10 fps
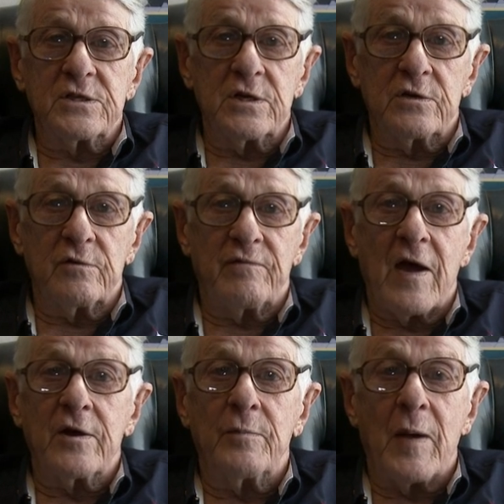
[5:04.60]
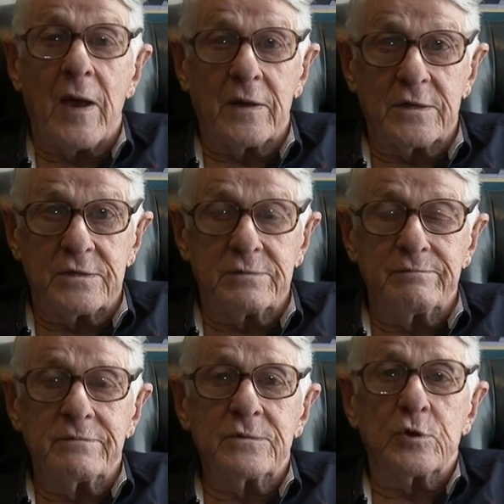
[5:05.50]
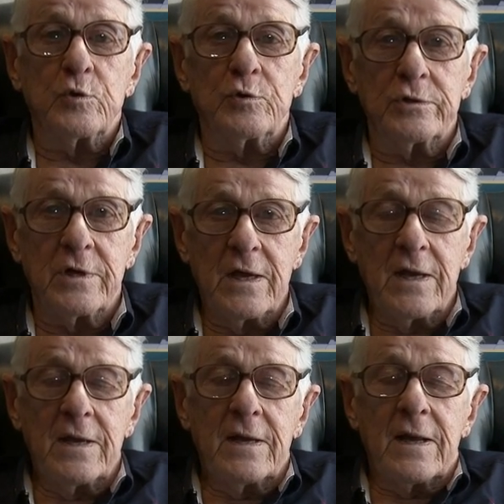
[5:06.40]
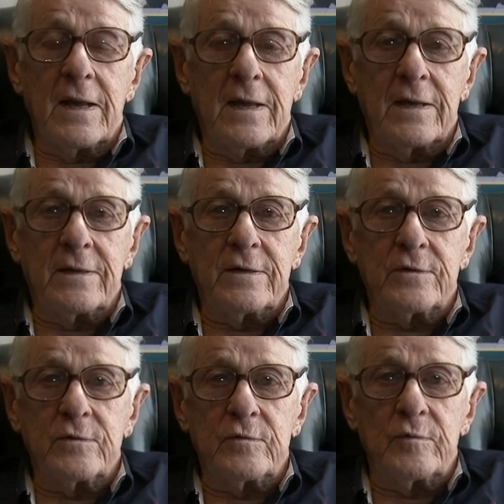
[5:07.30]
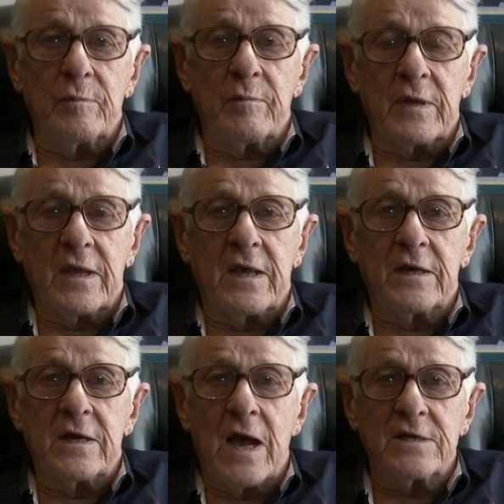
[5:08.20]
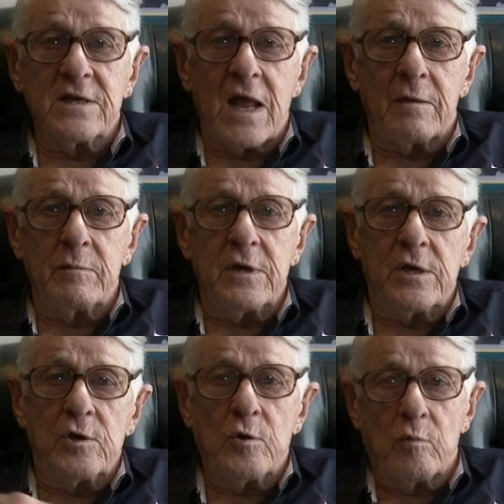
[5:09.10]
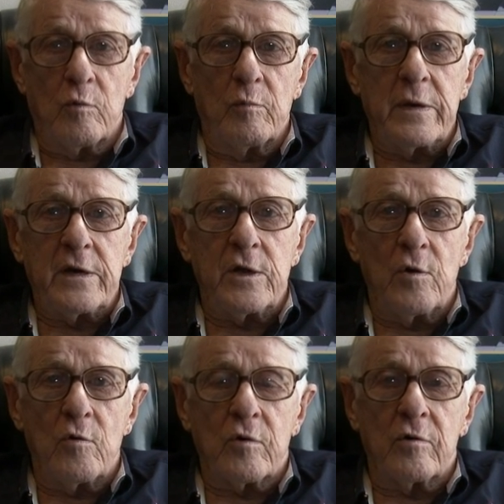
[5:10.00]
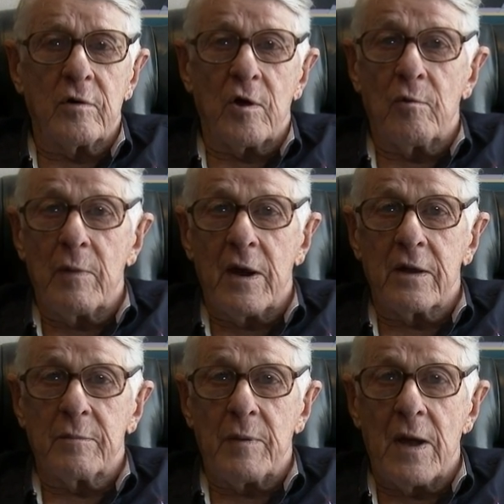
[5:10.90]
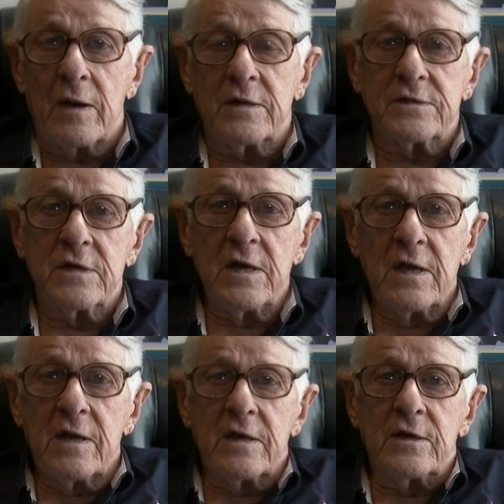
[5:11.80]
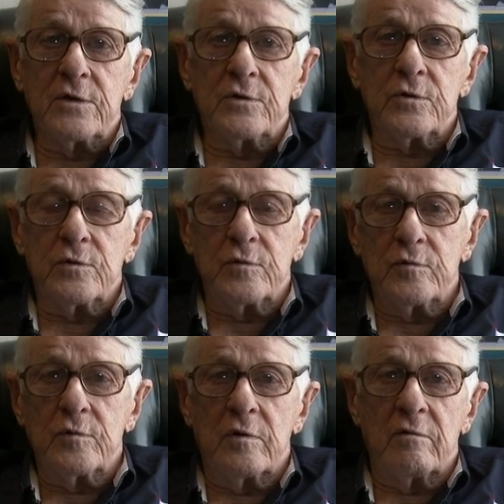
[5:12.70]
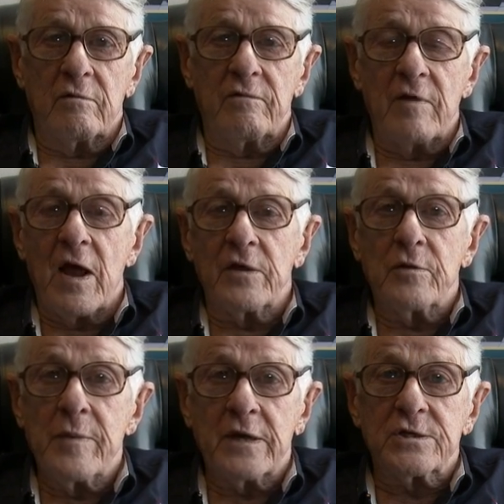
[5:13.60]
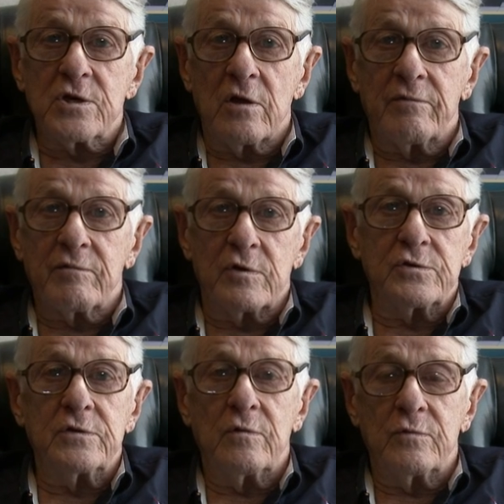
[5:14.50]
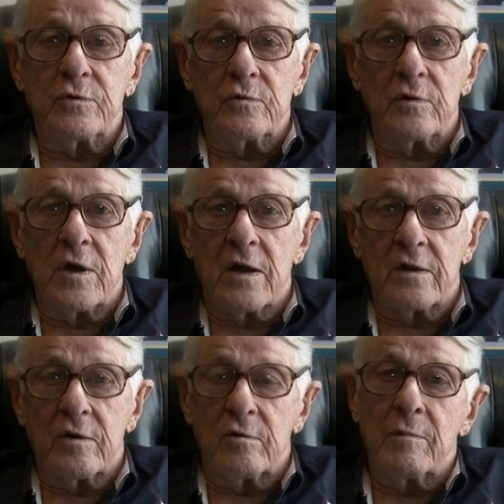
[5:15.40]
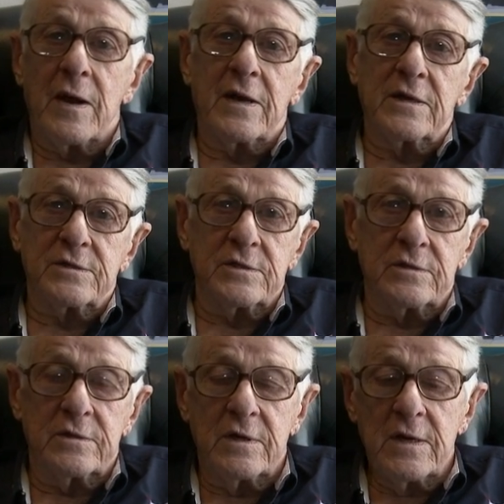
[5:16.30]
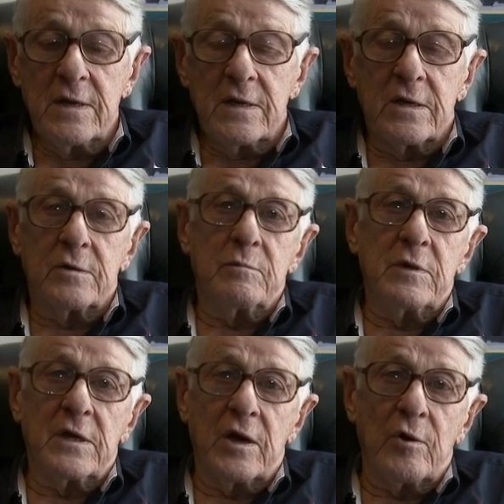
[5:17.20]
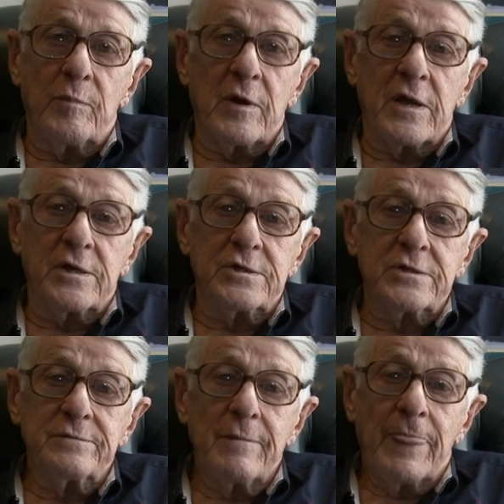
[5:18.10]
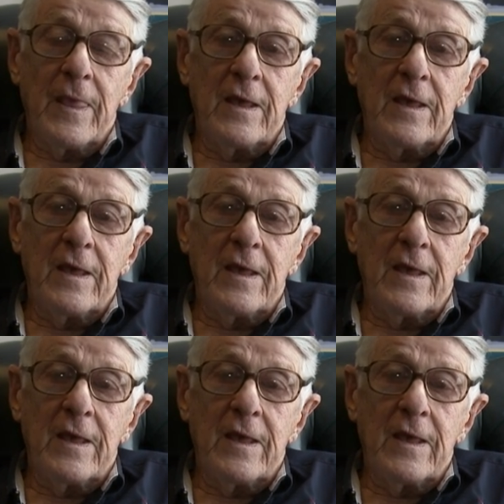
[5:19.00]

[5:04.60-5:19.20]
pilots into fighter pilots schools and to get guys like me who were mediocre aerobatic pilots into uh, flying the big stuff because you don't do a lot of aerobatics in, in big airplanes.